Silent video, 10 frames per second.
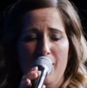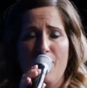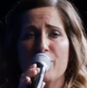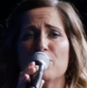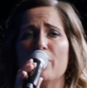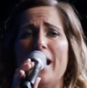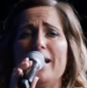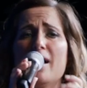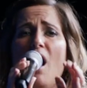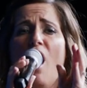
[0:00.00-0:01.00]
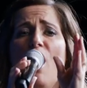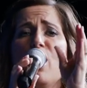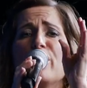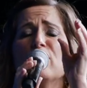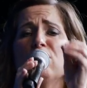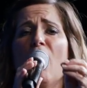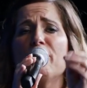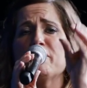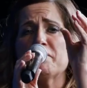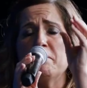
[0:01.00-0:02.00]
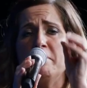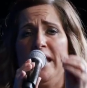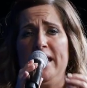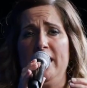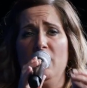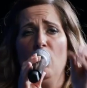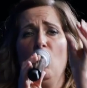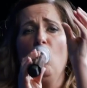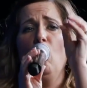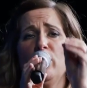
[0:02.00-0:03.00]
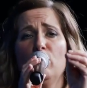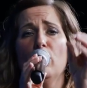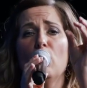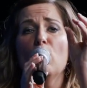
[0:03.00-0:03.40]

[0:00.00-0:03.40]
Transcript: are you ready? The love of many would grow